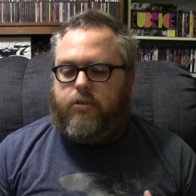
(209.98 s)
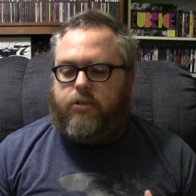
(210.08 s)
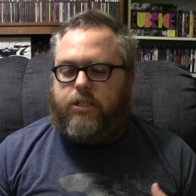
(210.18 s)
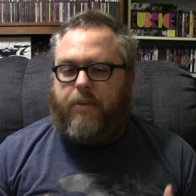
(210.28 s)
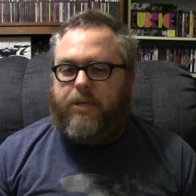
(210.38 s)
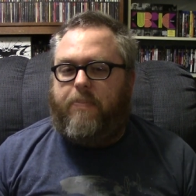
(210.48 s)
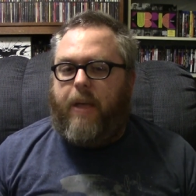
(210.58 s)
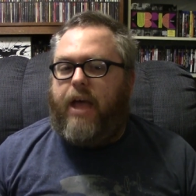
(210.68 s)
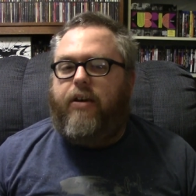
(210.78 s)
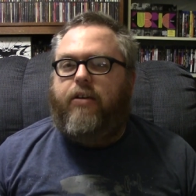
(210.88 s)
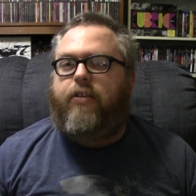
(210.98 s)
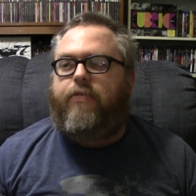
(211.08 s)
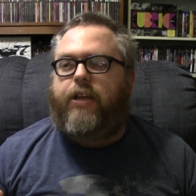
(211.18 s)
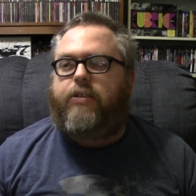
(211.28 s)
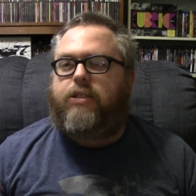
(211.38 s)
subject matter
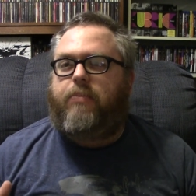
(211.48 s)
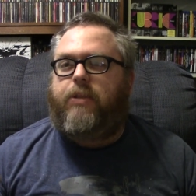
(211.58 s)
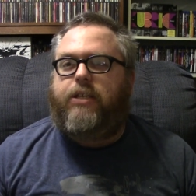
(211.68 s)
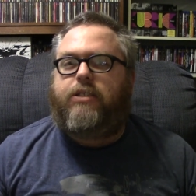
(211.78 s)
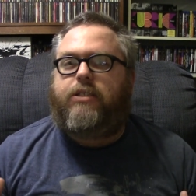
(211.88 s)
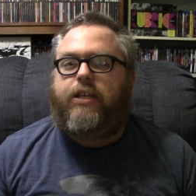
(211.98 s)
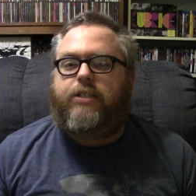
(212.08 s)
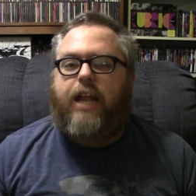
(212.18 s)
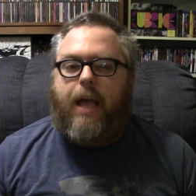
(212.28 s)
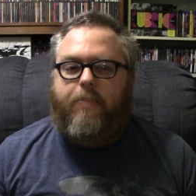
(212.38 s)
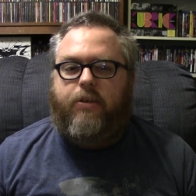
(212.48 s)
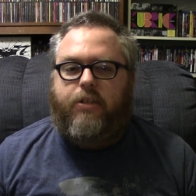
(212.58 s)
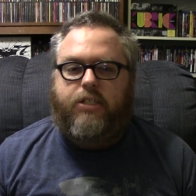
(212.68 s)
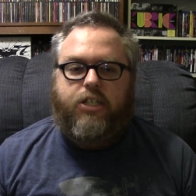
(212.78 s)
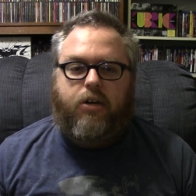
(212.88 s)
of like some of these things that happened to
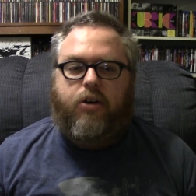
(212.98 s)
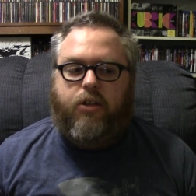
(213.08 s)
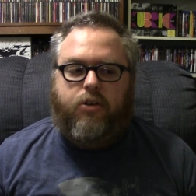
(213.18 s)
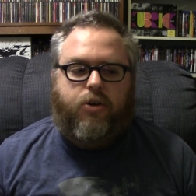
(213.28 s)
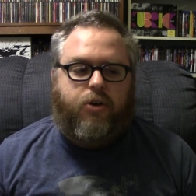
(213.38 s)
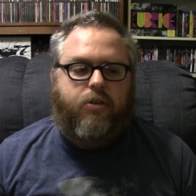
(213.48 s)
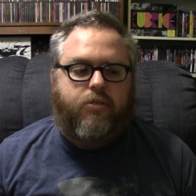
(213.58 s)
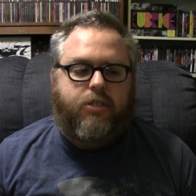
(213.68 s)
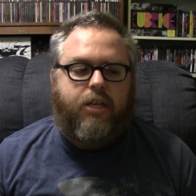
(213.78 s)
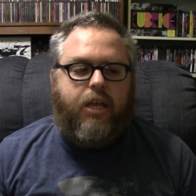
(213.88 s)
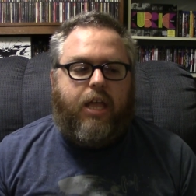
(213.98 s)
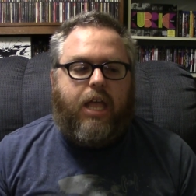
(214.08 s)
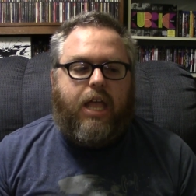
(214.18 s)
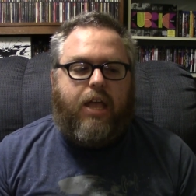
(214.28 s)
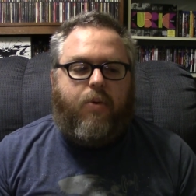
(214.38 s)
these young little girls.
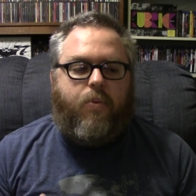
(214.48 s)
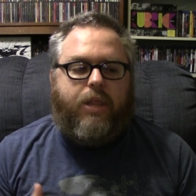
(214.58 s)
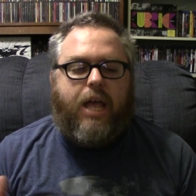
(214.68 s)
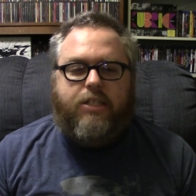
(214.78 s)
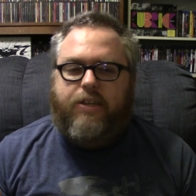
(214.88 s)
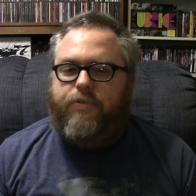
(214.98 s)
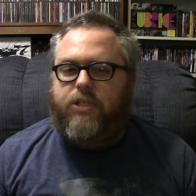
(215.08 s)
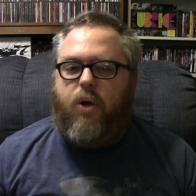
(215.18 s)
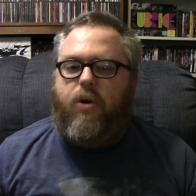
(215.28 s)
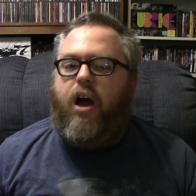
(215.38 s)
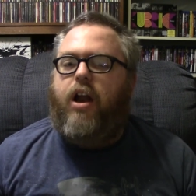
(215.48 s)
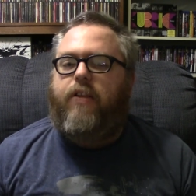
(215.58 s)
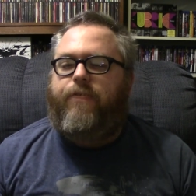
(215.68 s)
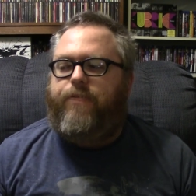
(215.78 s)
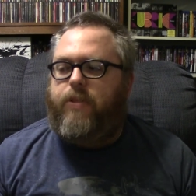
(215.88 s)
When that stuff was going on,
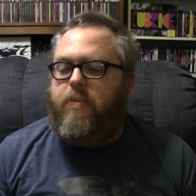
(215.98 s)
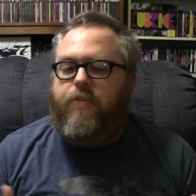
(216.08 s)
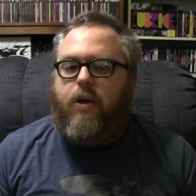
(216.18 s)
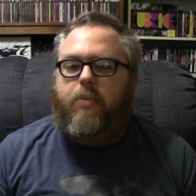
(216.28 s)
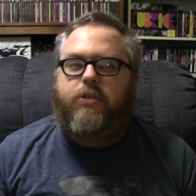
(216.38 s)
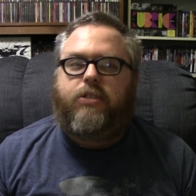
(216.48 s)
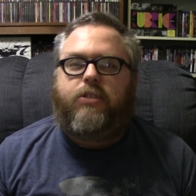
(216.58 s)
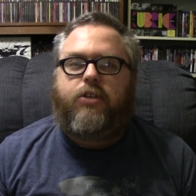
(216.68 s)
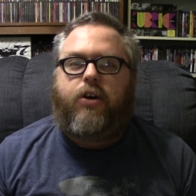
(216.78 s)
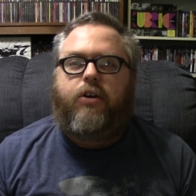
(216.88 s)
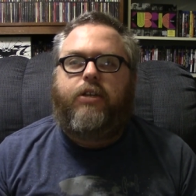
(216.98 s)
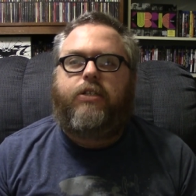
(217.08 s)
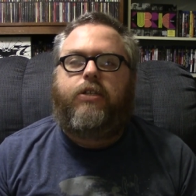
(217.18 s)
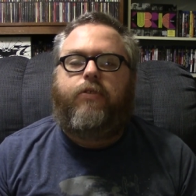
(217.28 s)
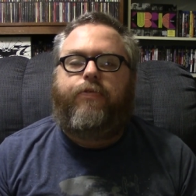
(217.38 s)
it, the movie almost turned
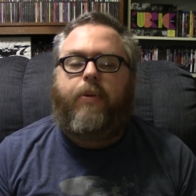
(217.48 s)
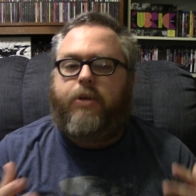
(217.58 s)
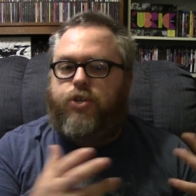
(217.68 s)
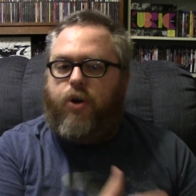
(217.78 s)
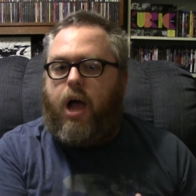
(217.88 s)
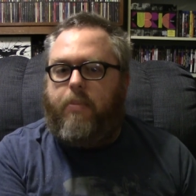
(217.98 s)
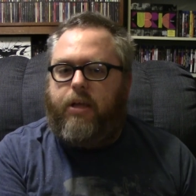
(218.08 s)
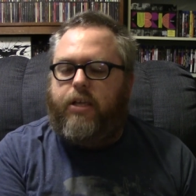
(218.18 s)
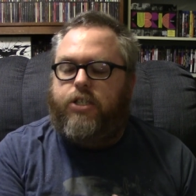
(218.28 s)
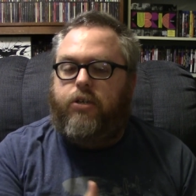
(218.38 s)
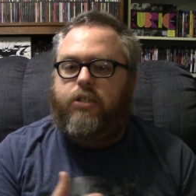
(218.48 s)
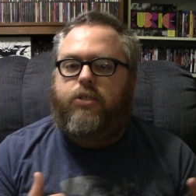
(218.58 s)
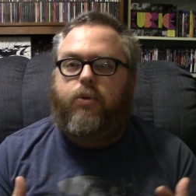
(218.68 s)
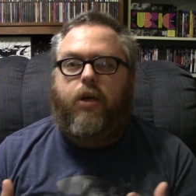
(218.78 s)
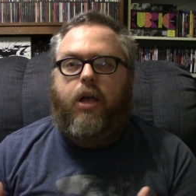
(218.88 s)
into from a drama, it turned
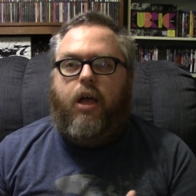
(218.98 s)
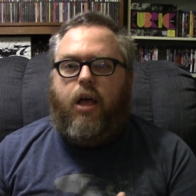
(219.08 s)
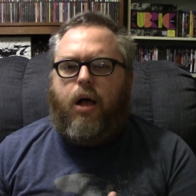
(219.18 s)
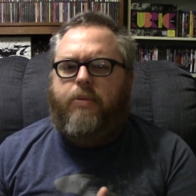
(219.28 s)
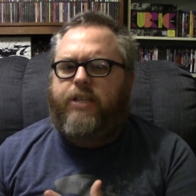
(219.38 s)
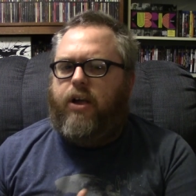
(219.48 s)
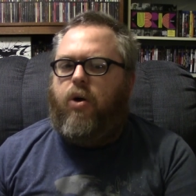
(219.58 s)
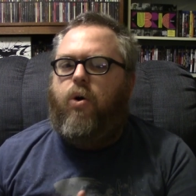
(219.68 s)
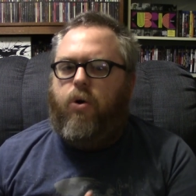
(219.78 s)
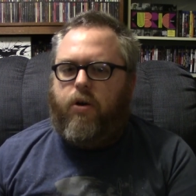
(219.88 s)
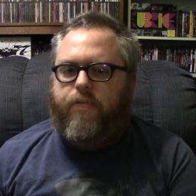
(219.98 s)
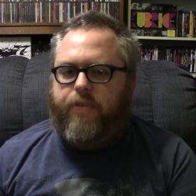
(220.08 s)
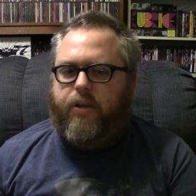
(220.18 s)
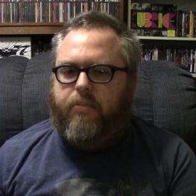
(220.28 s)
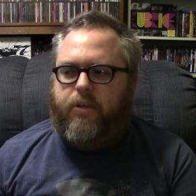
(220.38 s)
into a, almost like a horror
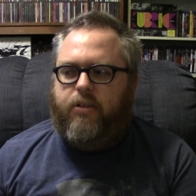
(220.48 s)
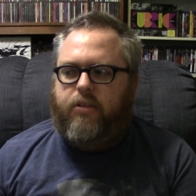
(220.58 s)
film.